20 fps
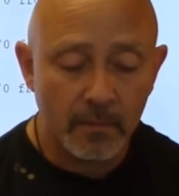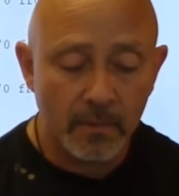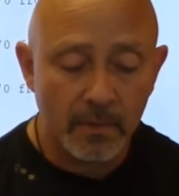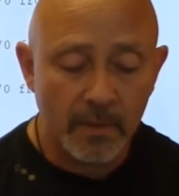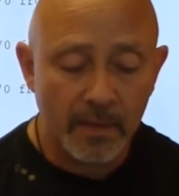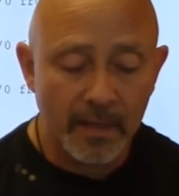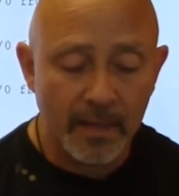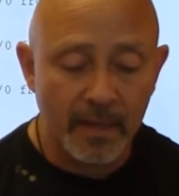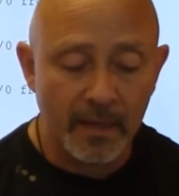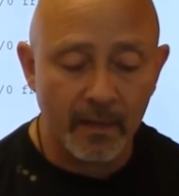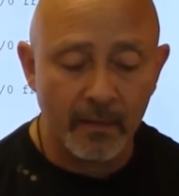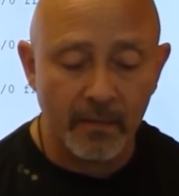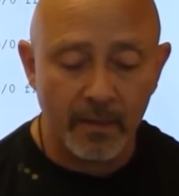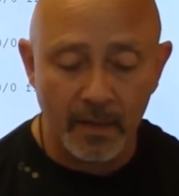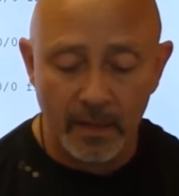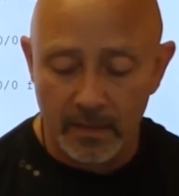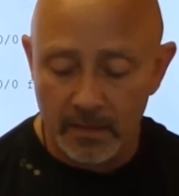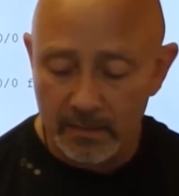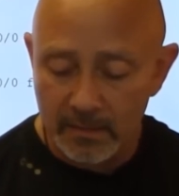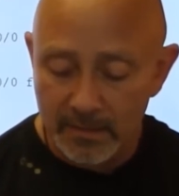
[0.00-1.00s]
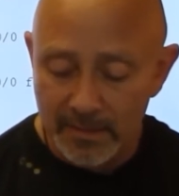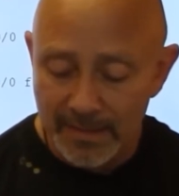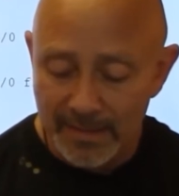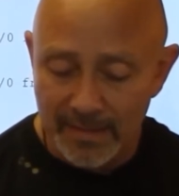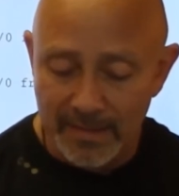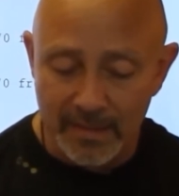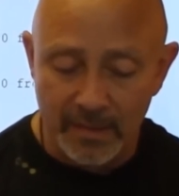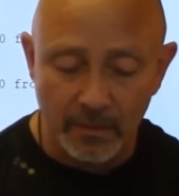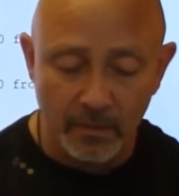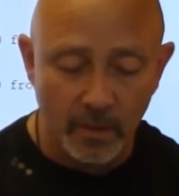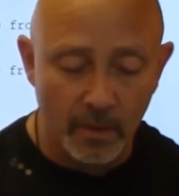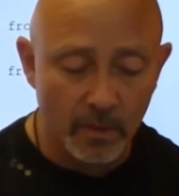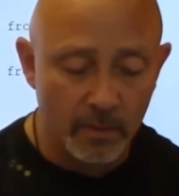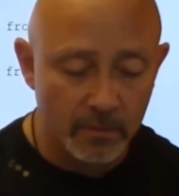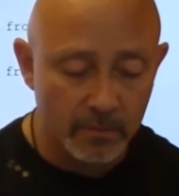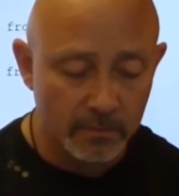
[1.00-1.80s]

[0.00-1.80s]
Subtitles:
area 0.